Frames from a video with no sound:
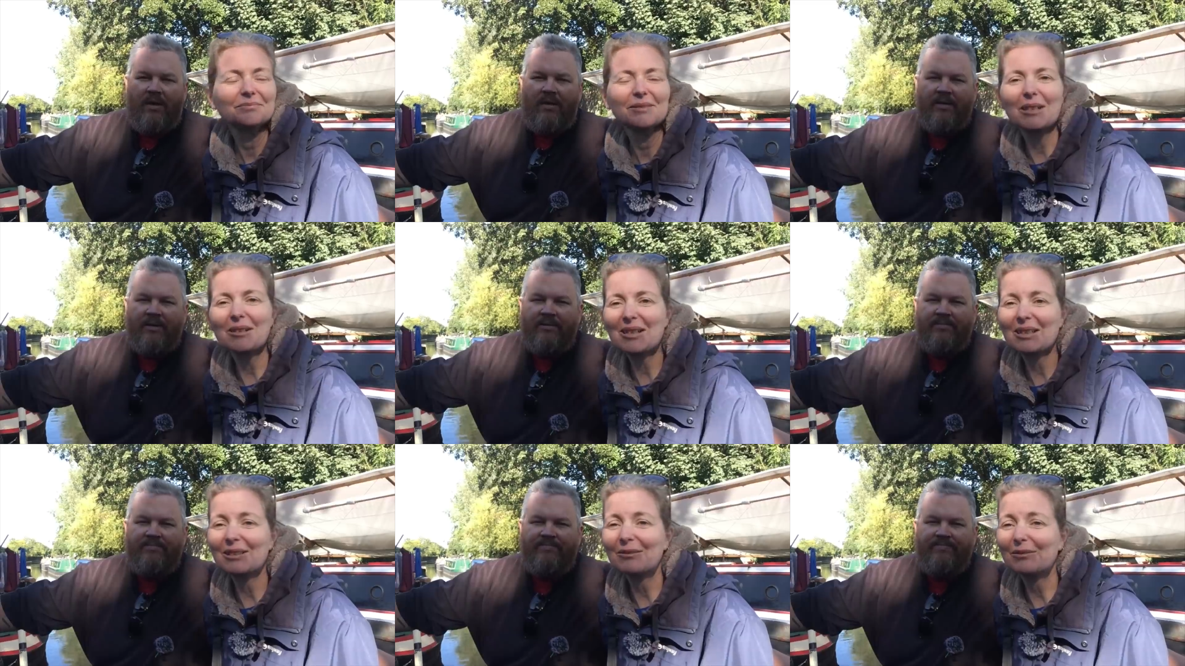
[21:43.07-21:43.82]

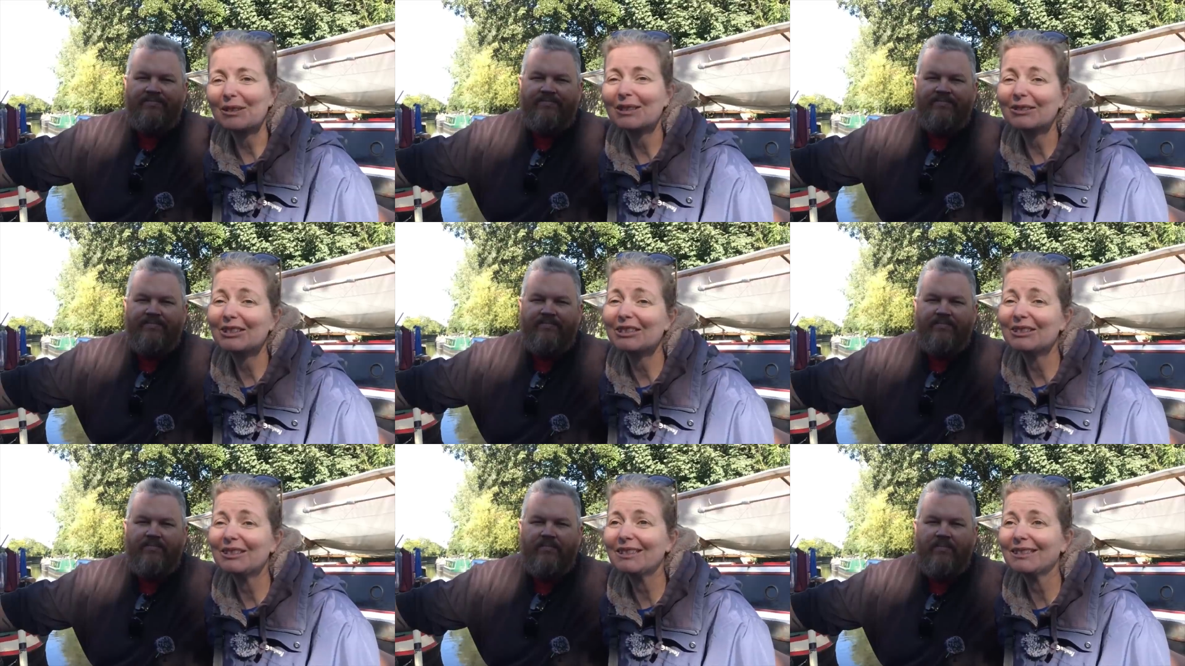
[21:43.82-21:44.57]
Speaker 1: That's a lovely
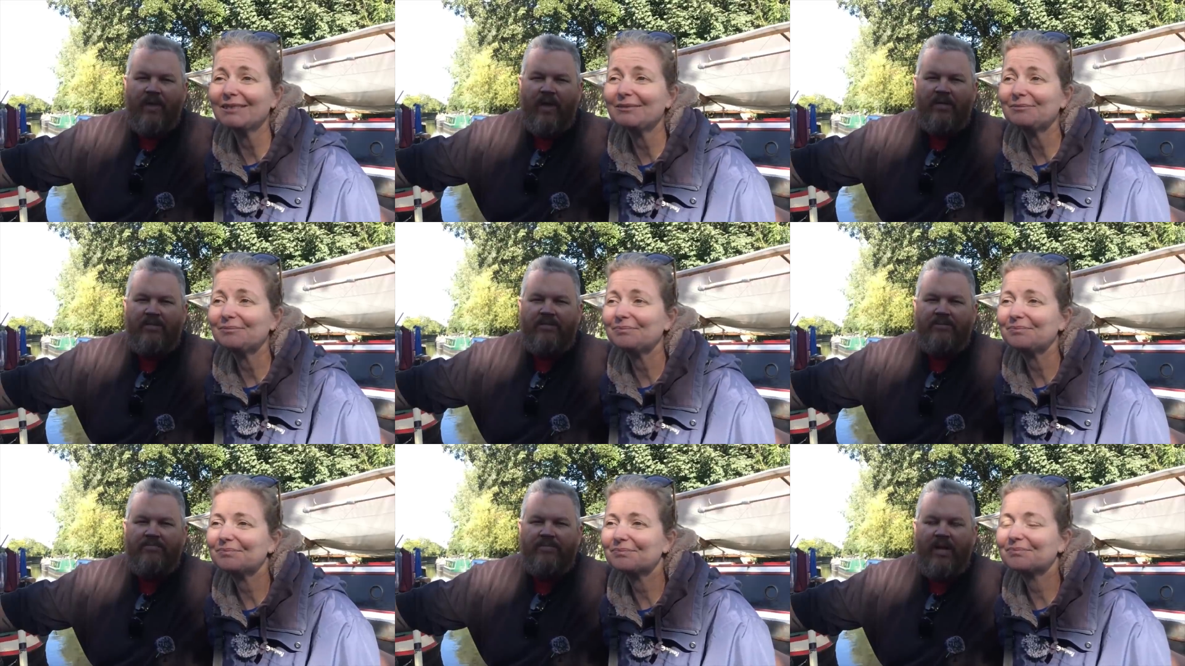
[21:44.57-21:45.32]
cruise.
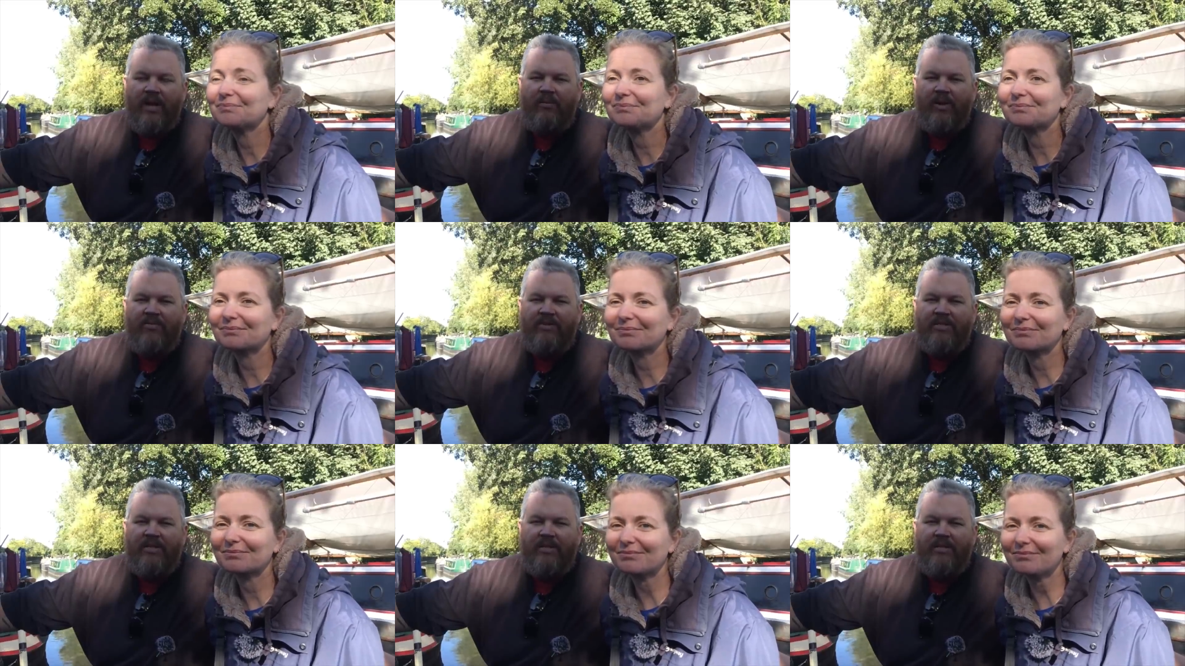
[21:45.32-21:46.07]
Yes.
Speaker 2: And now we have
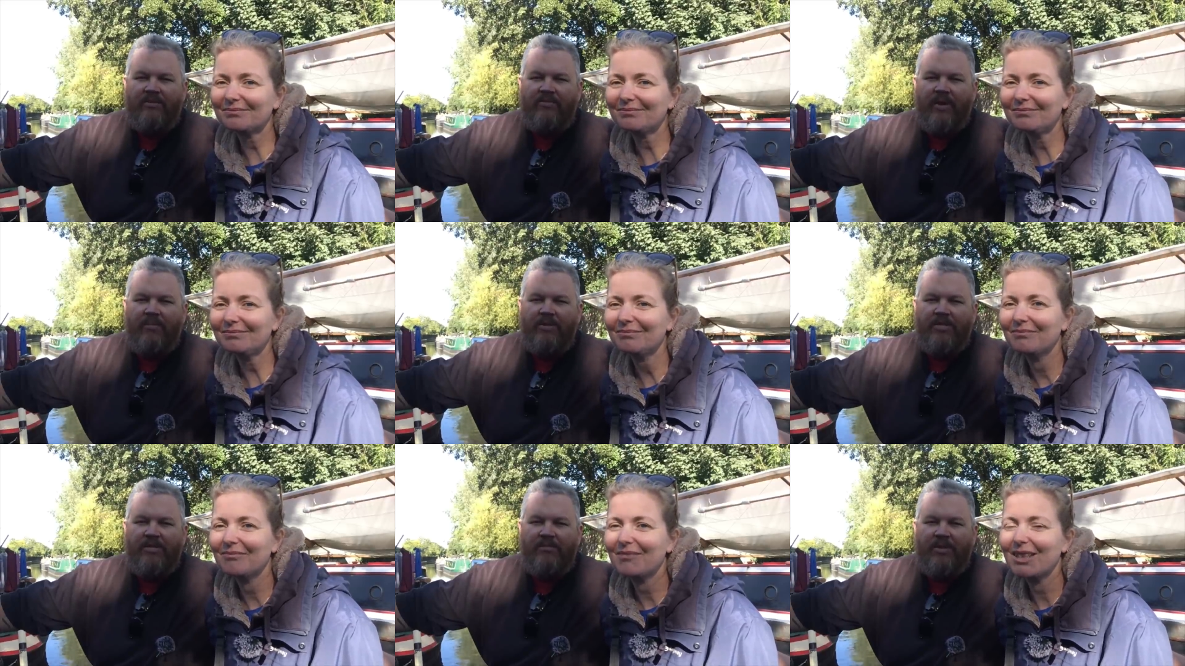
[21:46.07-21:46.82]
to sit in this funny
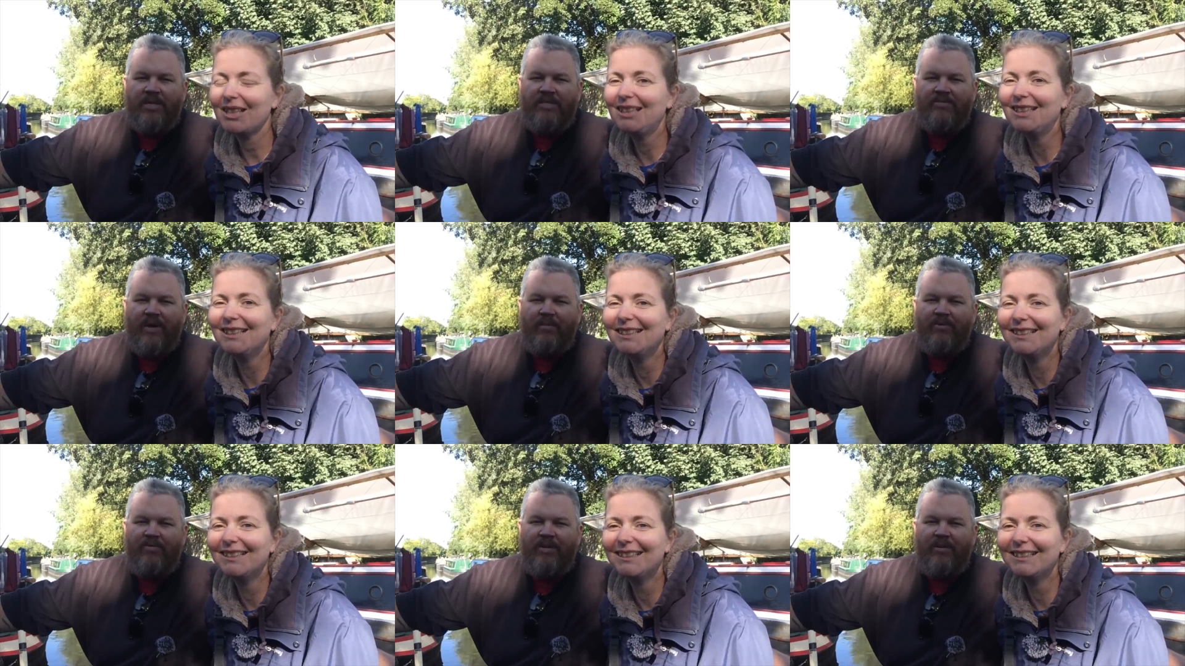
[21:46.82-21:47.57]
position because if I
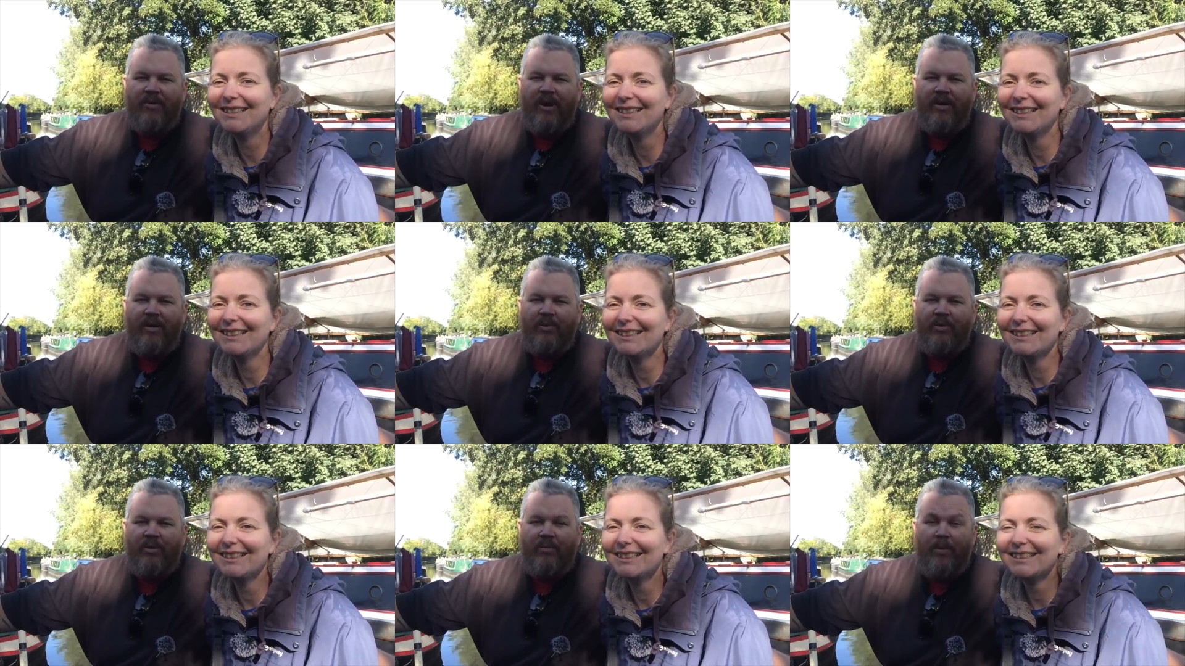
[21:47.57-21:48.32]
move to the right, I'm
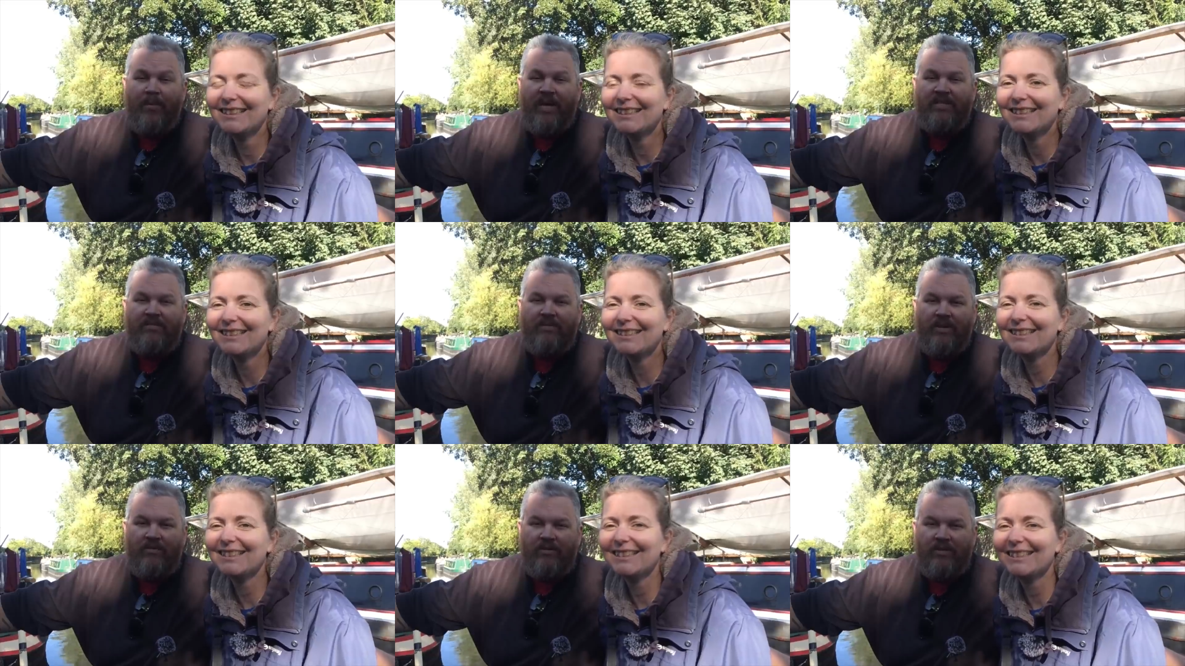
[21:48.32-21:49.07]
going to be
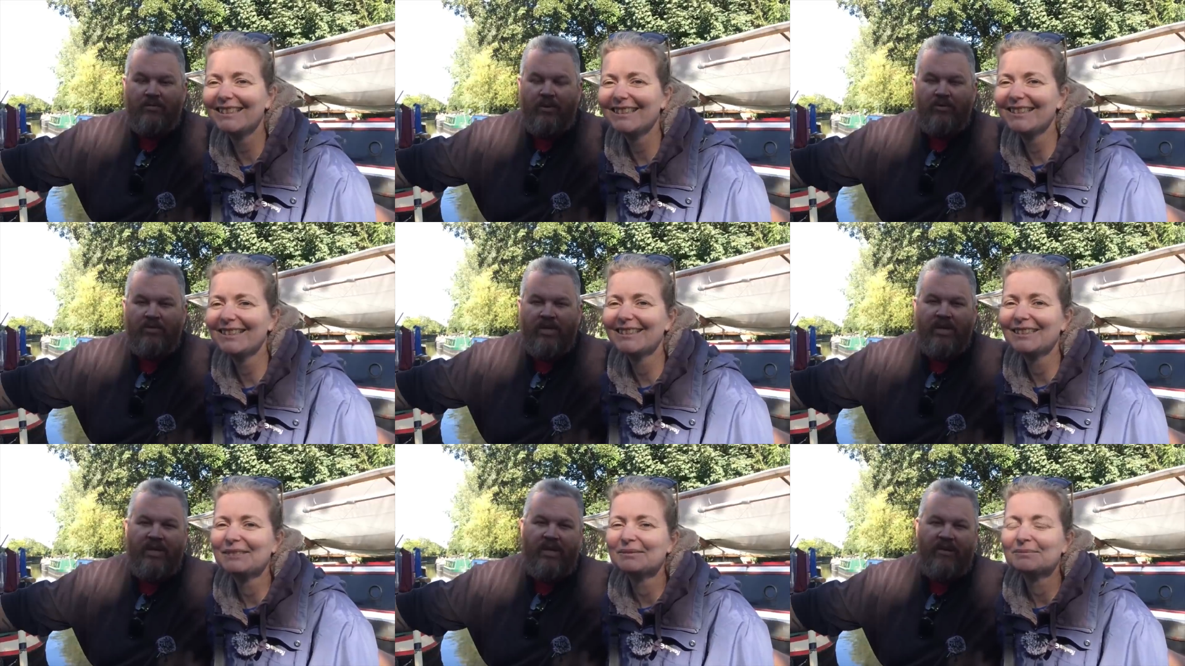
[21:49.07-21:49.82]
massively overexposed.
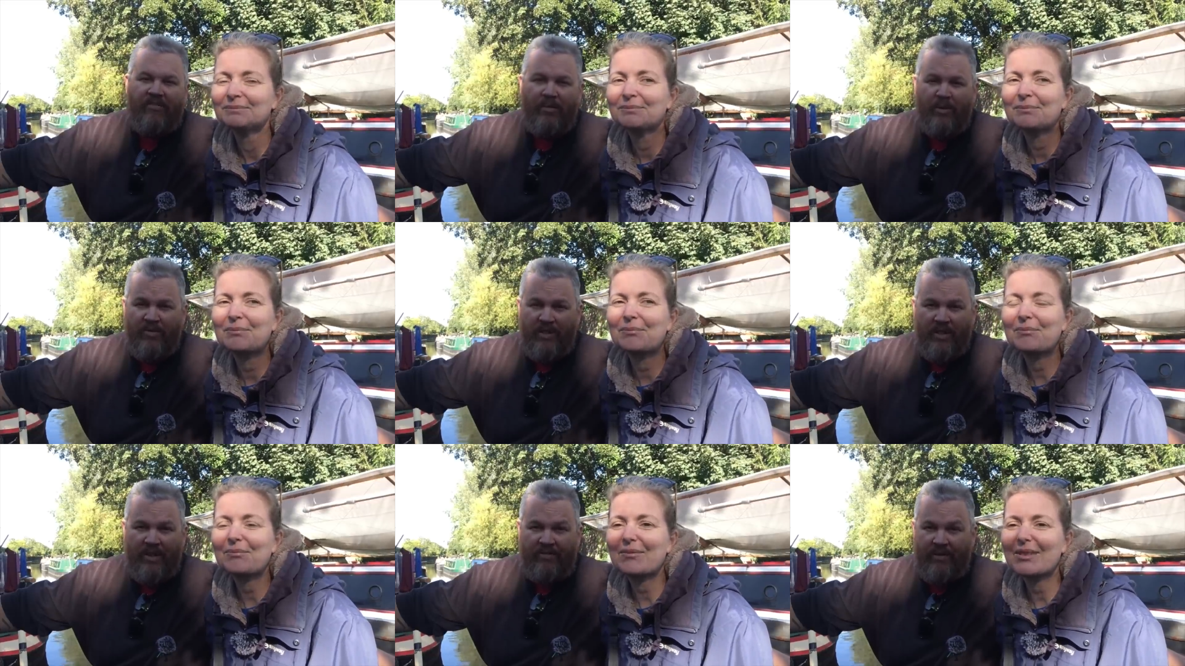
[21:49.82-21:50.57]
If I move to
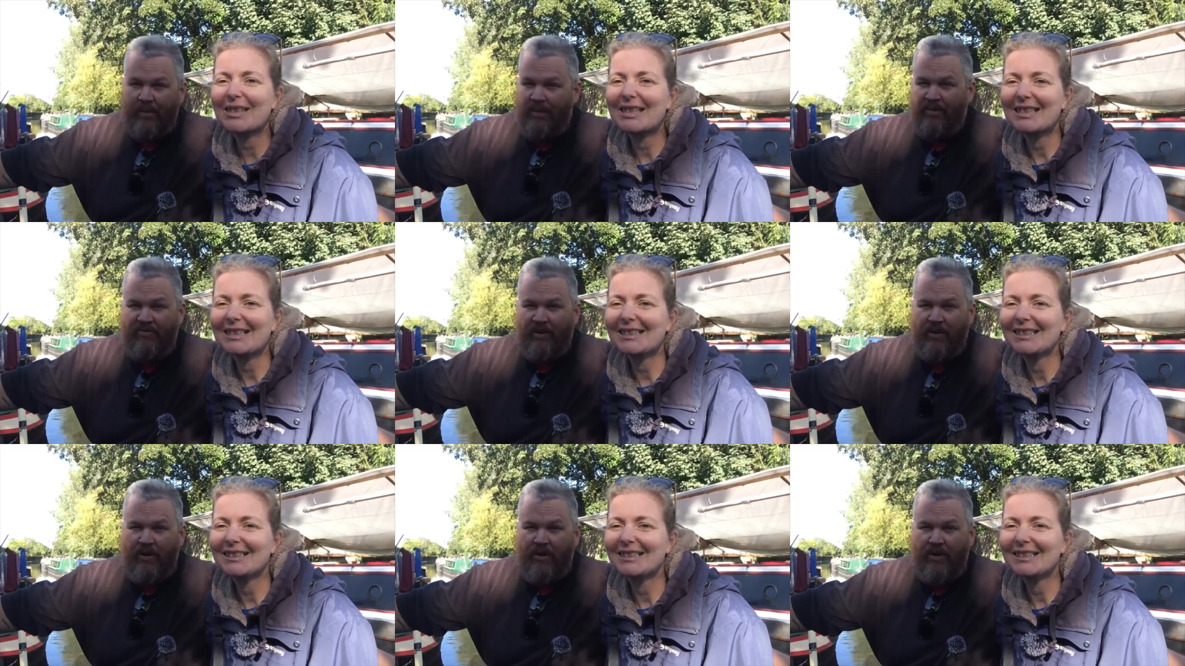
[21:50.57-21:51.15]
the left, I'm going to be far